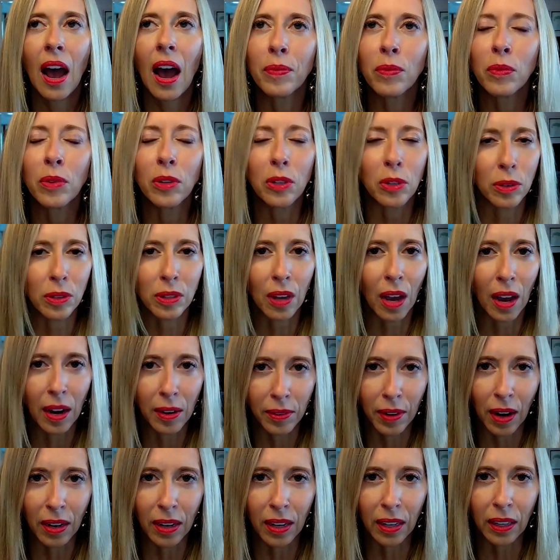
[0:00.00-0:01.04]
which was
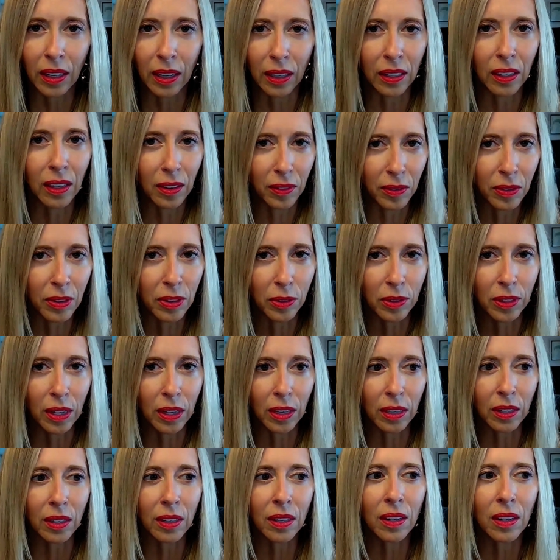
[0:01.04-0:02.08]
ironic and
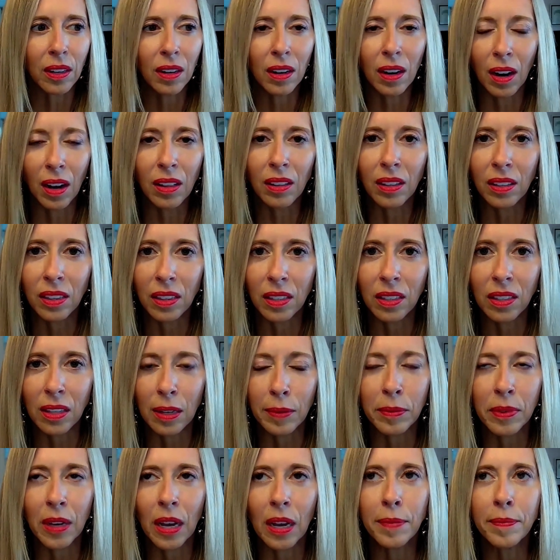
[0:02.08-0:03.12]
confusing all at the
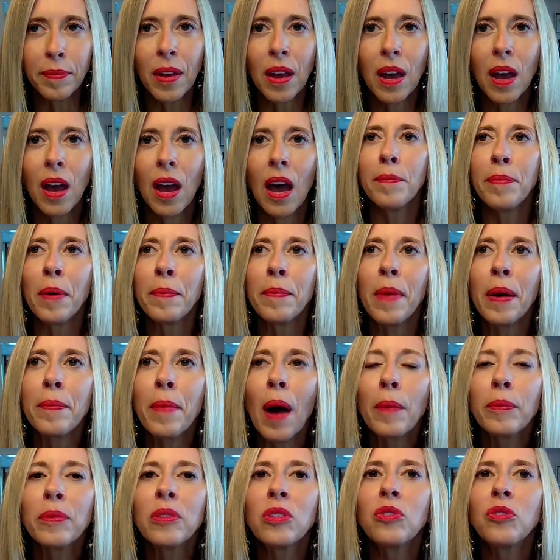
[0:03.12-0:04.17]
same time. But my
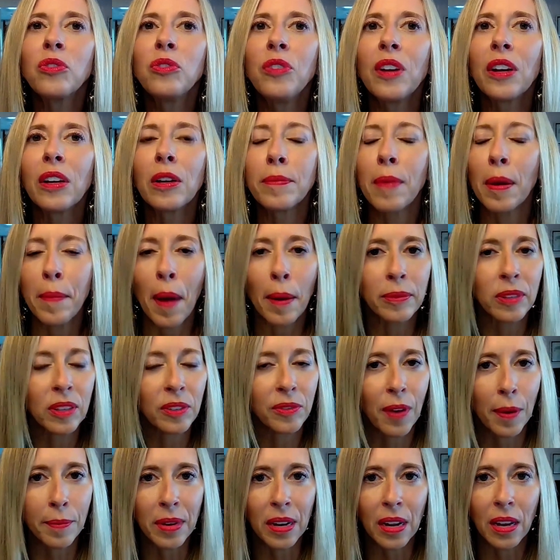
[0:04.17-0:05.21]
mom was a
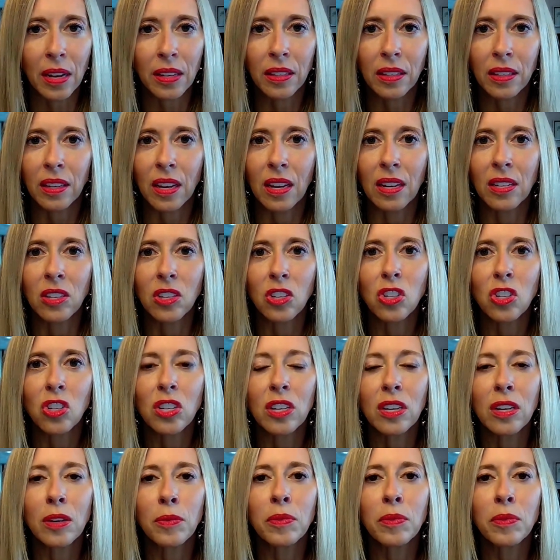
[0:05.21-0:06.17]
feminist, and she